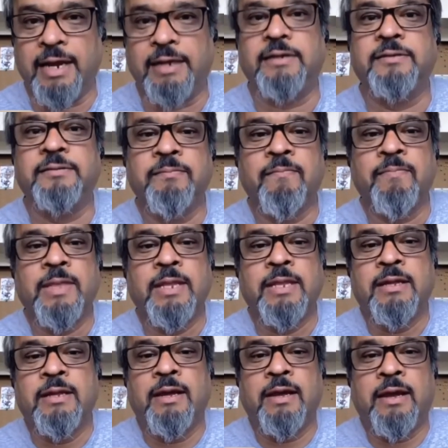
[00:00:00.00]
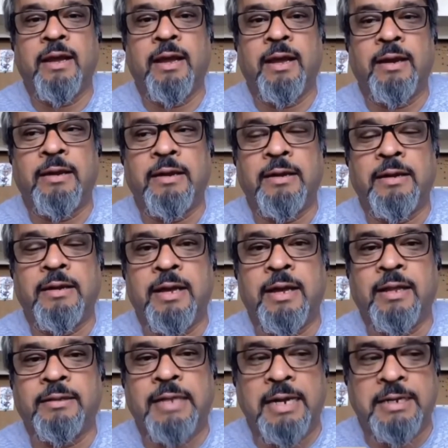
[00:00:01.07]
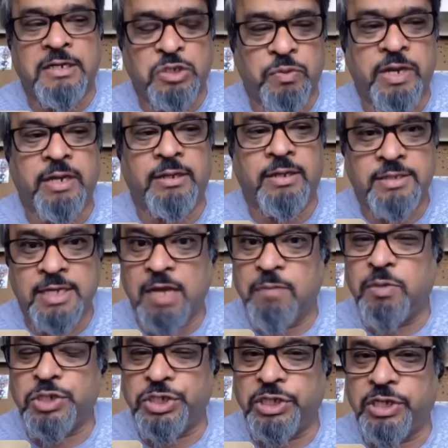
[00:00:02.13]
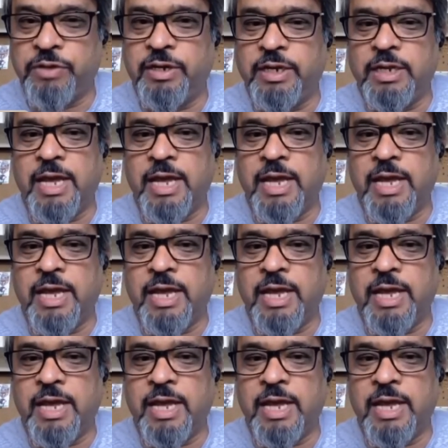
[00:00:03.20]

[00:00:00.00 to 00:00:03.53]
And that is where the cybersecurity angle comes in.